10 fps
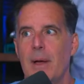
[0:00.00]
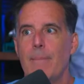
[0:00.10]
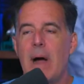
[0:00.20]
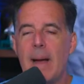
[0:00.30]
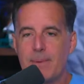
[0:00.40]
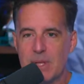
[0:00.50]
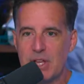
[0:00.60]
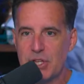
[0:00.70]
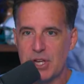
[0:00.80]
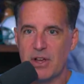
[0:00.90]

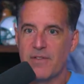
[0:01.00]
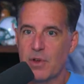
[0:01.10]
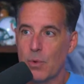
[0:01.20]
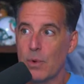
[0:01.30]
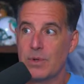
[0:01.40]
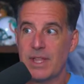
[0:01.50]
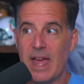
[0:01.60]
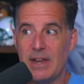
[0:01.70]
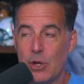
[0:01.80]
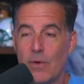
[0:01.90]
population of gurus
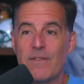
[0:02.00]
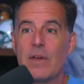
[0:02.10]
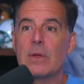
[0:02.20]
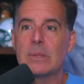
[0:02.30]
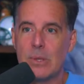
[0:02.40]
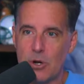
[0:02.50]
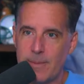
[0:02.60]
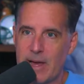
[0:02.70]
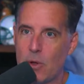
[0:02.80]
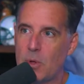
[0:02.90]
that know very little
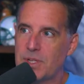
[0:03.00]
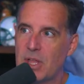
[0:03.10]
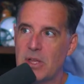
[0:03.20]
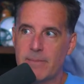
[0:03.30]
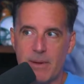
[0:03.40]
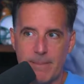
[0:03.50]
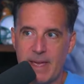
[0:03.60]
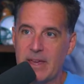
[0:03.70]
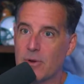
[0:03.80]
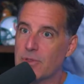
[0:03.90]
about wholesaling, but
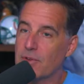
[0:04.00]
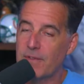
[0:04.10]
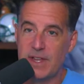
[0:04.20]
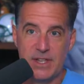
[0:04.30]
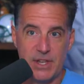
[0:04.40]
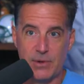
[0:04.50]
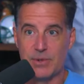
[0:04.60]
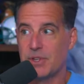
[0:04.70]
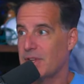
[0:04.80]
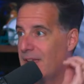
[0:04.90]
man, are their fees
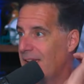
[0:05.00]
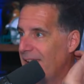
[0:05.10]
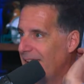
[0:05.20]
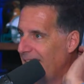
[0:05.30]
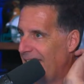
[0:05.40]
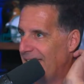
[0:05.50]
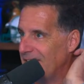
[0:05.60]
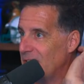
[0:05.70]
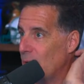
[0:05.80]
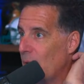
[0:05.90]
huge. And
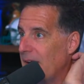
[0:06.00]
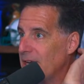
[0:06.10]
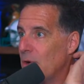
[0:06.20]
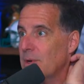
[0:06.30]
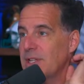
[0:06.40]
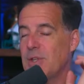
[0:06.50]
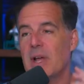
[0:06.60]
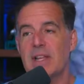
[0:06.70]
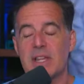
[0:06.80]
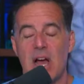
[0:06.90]
you know why I know? Because you
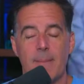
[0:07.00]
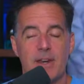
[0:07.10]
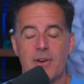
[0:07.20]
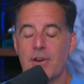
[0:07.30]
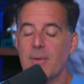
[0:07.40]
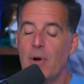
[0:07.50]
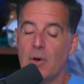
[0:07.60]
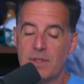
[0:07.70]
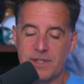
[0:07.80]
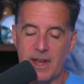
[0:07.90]
guys comment on them
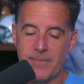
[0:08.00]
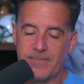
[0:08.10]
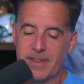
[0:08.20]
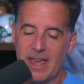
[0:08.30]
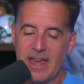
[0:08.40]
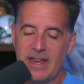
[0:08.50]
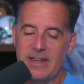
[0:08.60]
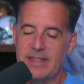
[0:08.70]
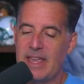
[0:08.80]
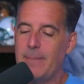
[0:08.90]
all the time. And
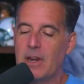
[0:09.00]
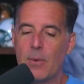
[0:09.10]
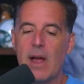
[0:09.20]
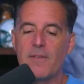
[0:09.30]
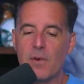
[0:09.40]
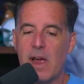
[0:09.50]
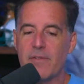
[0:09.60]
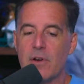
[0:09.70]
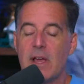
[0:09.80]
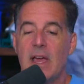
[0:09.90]
they've been around
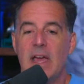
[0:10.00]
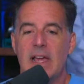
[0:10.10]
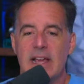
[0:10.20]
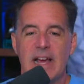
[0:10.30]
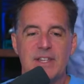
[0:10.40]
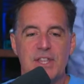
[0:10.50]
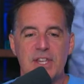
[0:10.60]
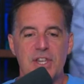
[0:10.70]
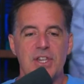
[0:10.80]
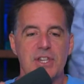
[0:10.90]
forever. Guys,
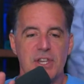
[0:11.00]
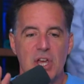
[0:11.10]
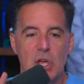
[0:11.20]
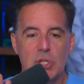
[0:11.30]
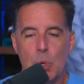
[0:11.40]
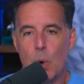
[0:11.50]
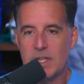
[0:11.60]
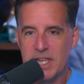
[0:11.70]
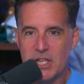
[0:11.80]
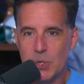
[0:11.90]
this is
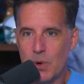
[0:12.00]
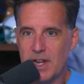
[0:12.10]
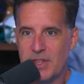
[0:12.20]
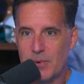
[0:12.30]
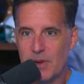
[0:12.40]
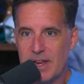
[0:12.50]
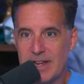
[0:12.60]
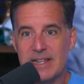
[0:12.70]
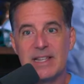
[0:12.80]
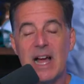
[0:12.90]
2023.
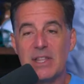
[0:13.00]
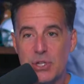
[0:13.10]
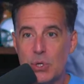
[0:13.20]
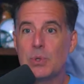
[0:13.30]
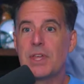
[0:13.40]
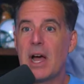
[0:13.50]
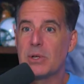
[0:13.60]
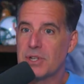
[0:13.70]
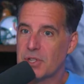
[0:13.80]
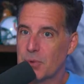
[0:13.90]
It is not
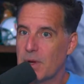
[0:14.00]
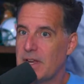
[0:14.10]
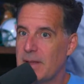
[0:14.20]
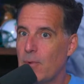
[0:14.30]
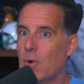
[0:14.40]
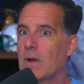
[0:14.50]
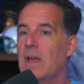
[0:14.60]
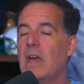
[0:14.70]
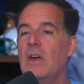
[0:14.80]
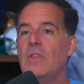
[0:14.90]
2003 anymore.
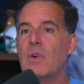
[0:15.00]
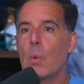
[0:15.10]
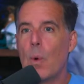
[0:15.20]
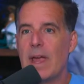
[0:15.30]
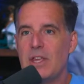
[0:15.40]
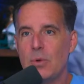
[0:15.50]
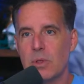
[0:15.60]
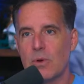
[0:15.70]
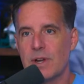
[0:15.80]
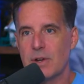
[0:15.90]
The way you
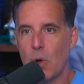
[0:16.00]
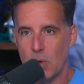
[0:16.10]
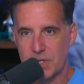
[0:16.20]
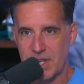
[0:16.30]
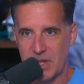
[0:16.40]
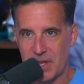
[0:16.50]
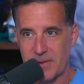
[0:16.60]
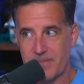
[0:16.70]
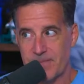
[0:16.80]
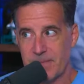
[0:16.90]
learn in
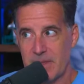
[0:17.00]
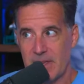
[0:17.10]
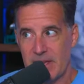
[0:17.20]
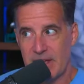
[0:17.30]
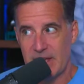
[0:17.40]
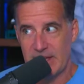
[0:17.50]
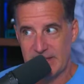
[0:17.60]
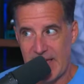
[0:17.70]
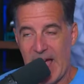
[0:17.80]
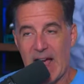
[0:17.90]
wholesaling
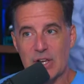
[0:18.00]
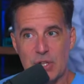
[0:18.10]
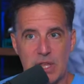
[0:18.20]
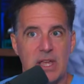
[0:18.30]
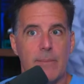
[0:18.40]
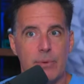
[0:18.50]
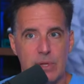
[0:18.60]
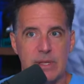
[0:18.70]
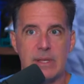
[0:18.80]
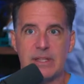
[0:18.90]
is actually
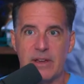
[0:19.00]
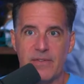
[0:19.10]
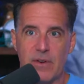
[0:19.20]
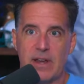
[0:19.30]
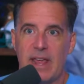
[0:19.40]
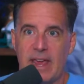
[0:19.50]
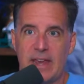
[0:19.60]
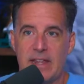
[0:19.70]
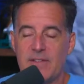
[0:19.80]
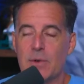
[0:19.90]
completely different.
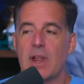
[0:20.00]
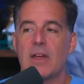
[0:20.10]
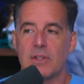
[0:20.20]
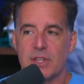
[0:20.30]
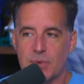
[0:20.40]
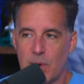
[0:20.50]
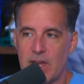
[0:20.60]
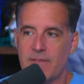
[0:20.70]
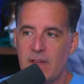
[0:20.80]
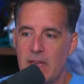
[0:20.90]
And if you're not on this wave,